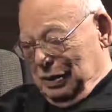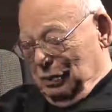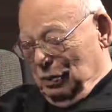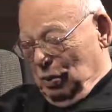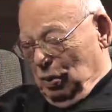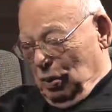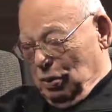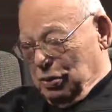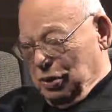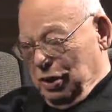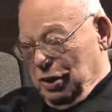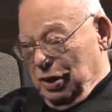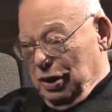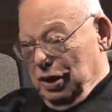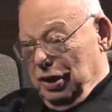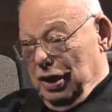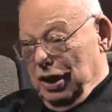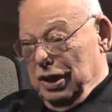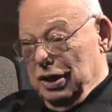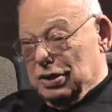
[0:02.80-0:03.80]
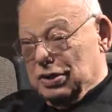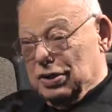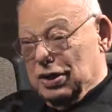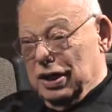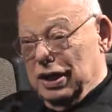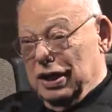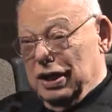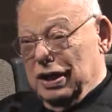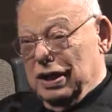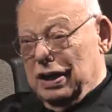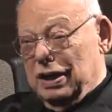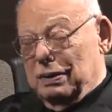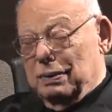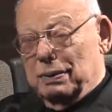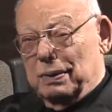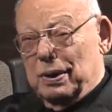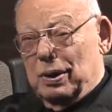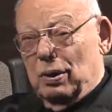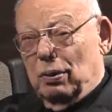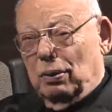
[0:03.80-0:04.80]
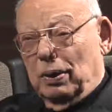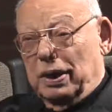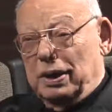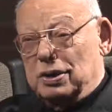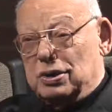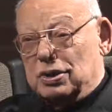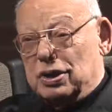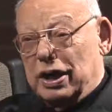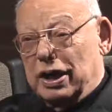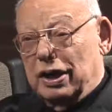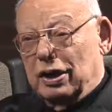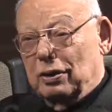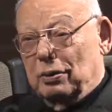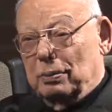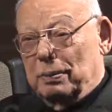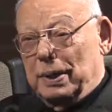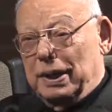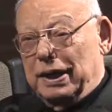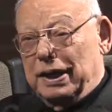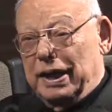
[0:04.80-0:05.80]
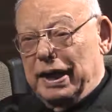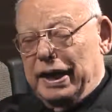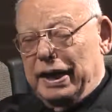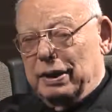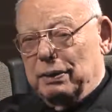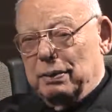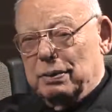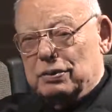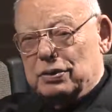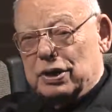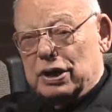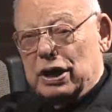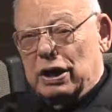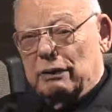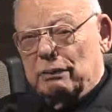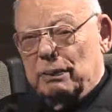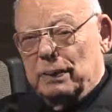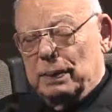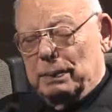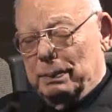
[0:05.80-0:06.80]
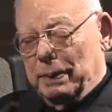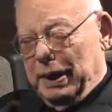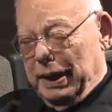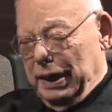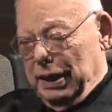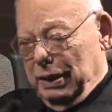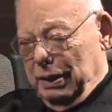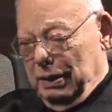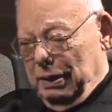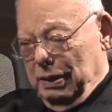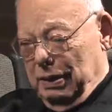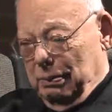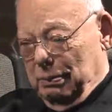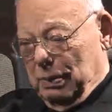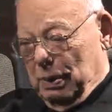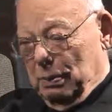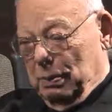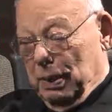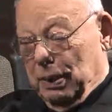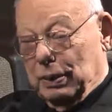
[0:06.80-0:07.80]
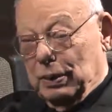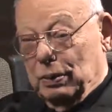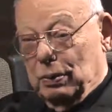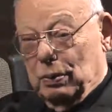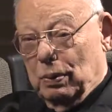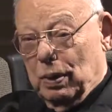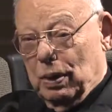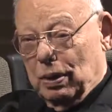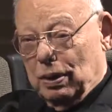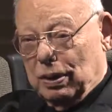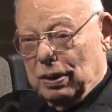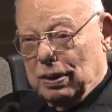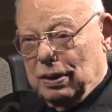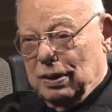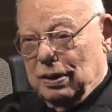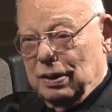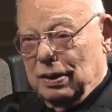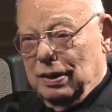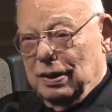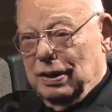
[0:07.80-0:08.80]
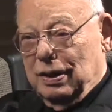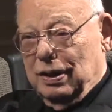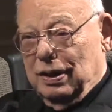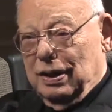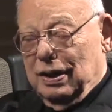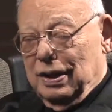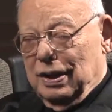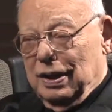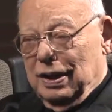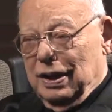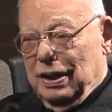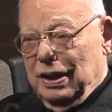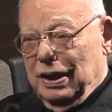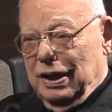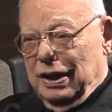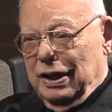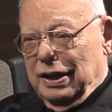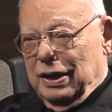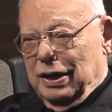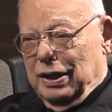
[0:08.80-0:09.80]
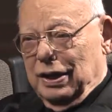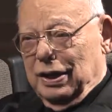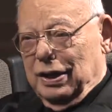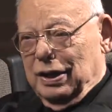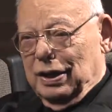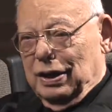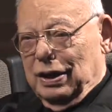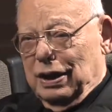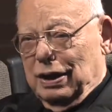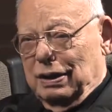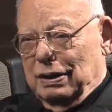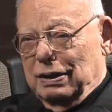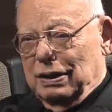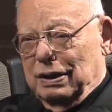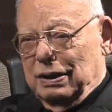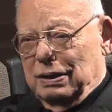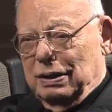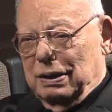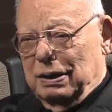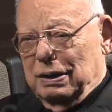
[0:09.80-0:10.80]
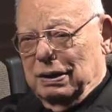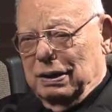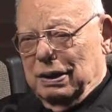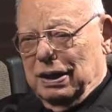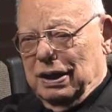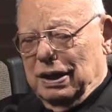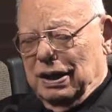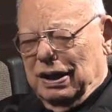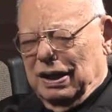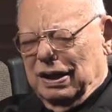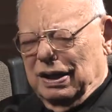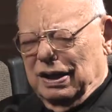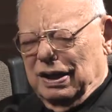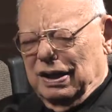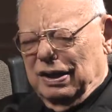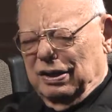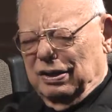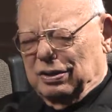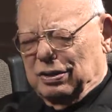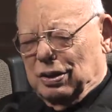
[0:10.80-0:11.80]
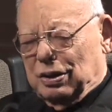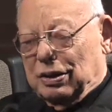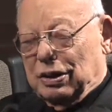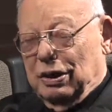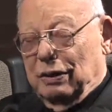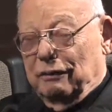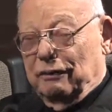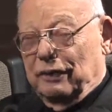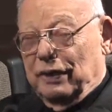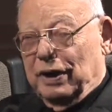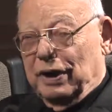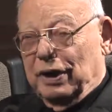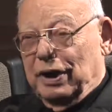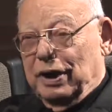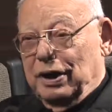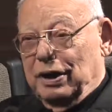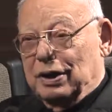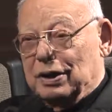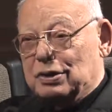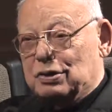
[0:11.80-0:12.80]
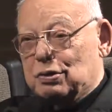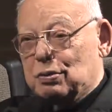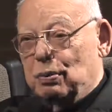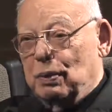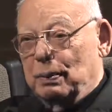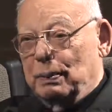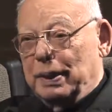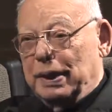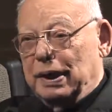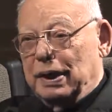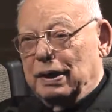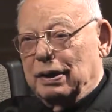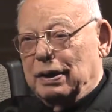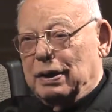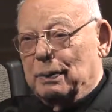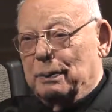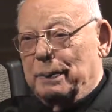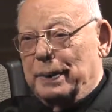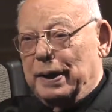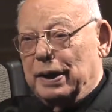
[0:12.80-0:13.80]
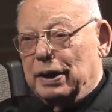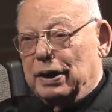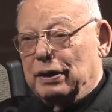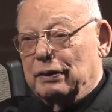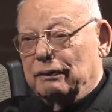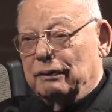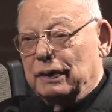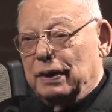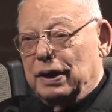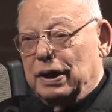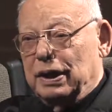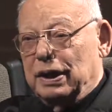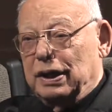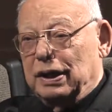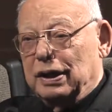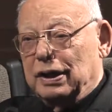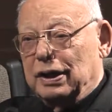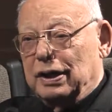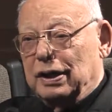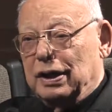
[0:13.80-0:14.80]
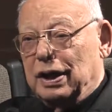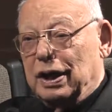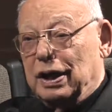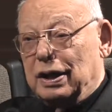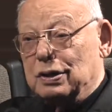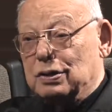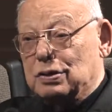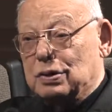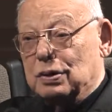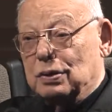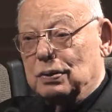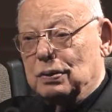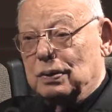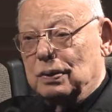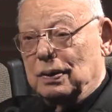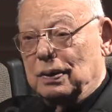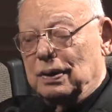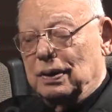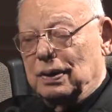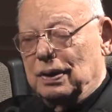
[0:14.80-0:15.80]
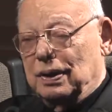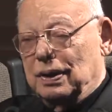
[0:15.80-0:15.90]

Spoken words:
Washington, D.C. I'm the only child. My dad was a government man. My mother worked, and I took an affinity to swimming competitively in high school.